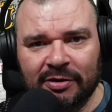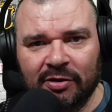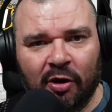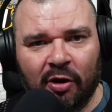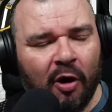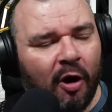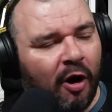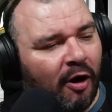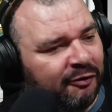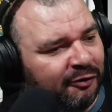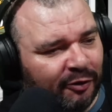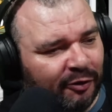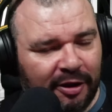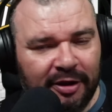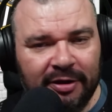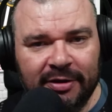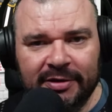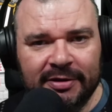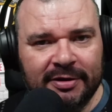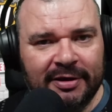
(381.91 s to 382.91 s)
Awful.
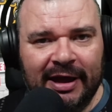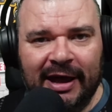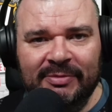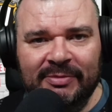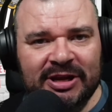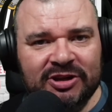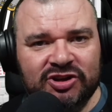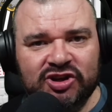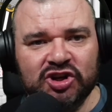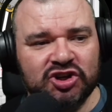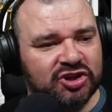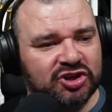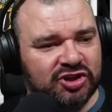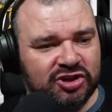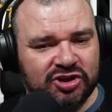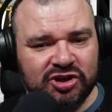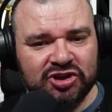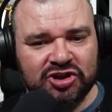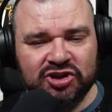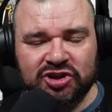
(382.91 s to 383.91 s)
I mean, just
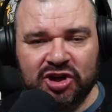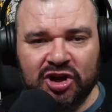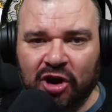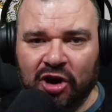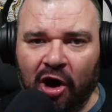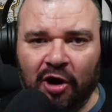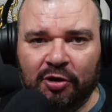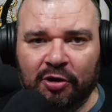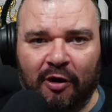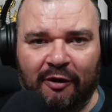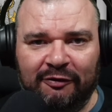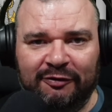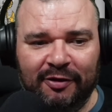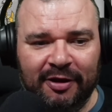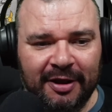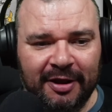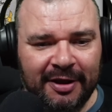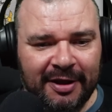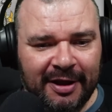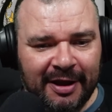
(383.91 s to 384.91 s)
god-awful.
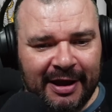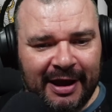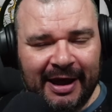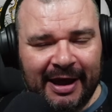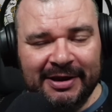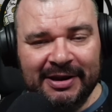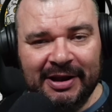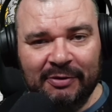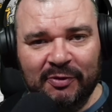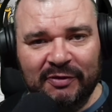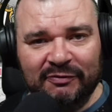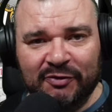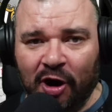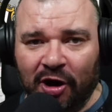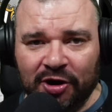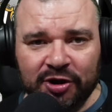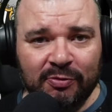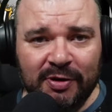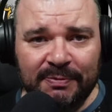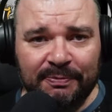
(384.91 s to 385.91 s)
And we've
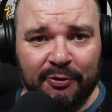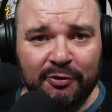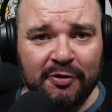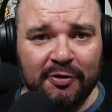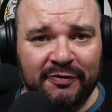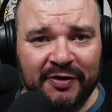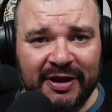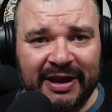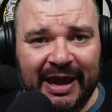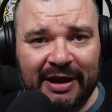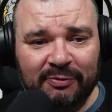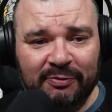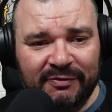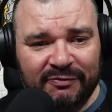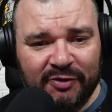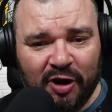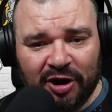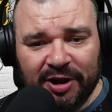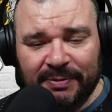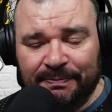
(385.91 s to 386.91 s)
got to improve again. We've
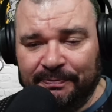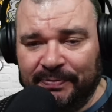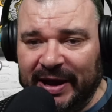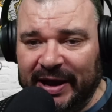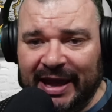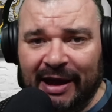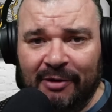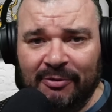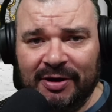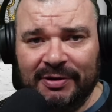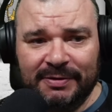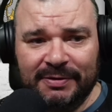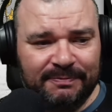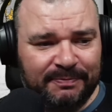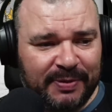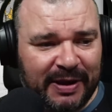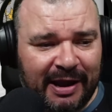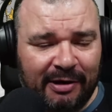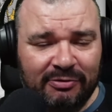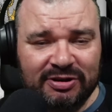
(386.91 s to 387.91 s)
got to pick
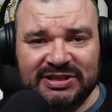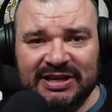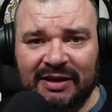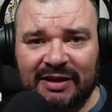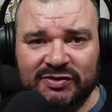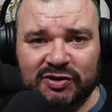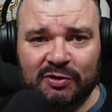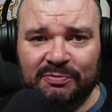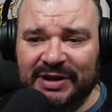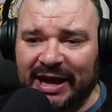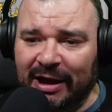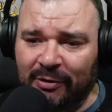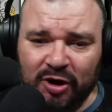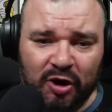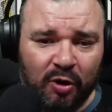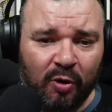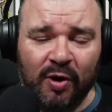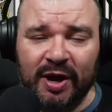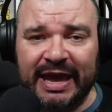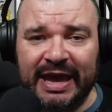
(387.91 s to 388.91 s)
ourselves up now and
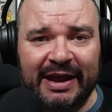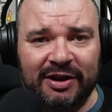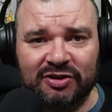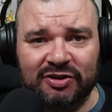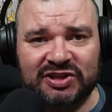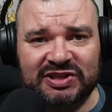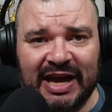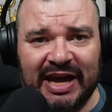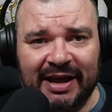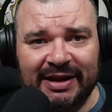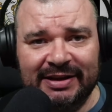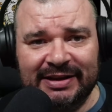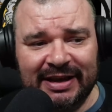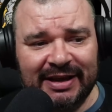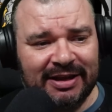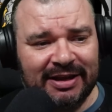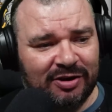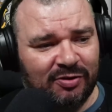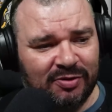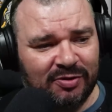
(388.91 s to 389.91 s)
go again on Saturday.
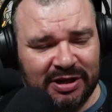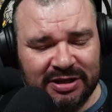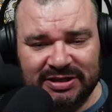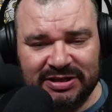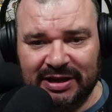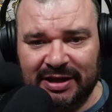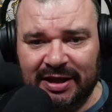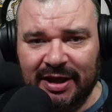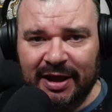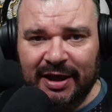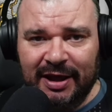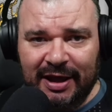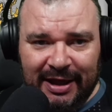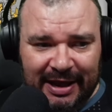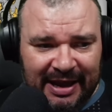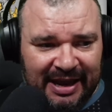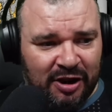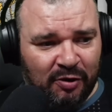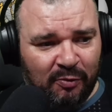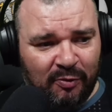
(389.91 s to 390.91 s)
You know,
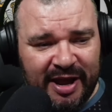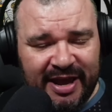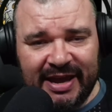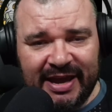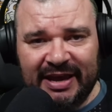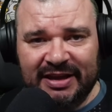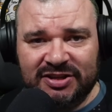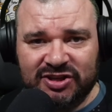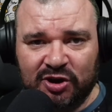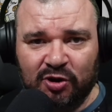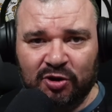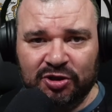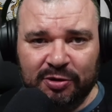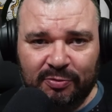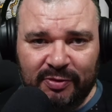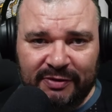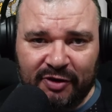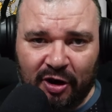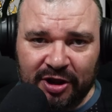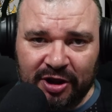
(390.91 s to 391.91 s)
in a way, it's good that
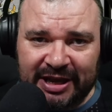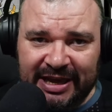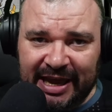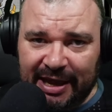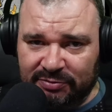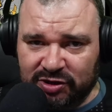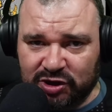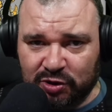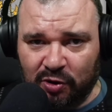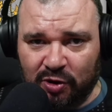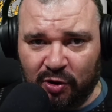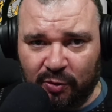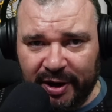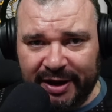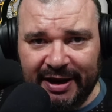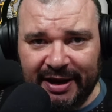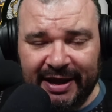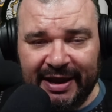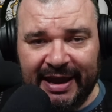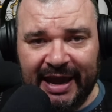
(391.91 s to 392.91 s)
we've got a game so
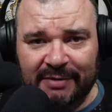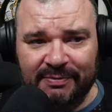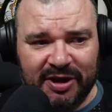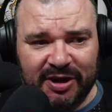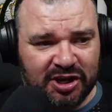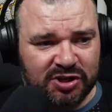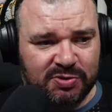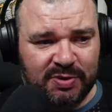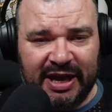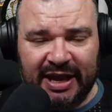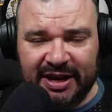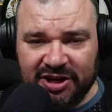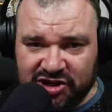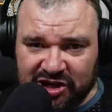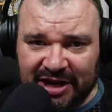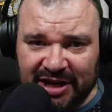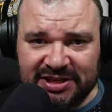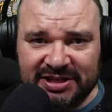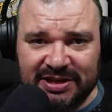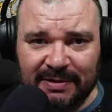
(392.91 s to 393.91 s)
quickly again, because we get a
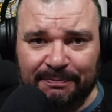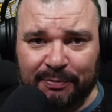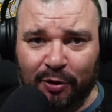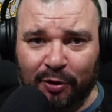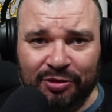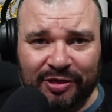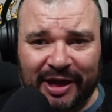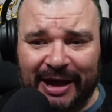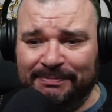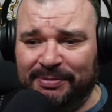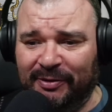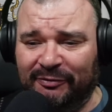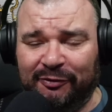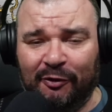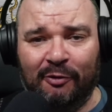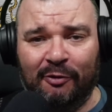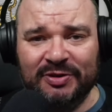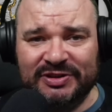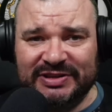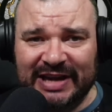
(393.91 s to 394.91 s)
chance to put that
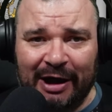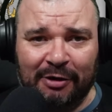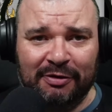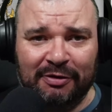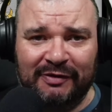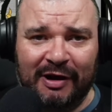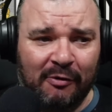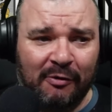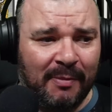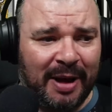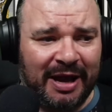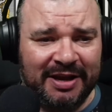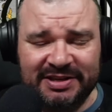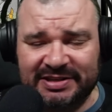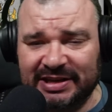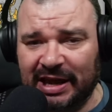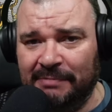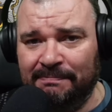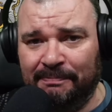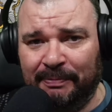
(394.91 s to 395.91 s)
performance out of our minds
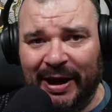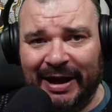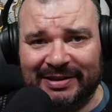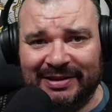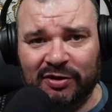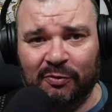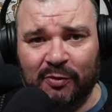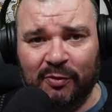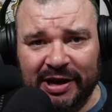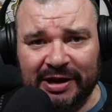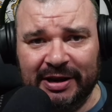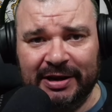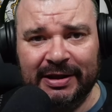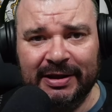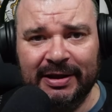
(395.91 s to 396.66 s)
and back to winning.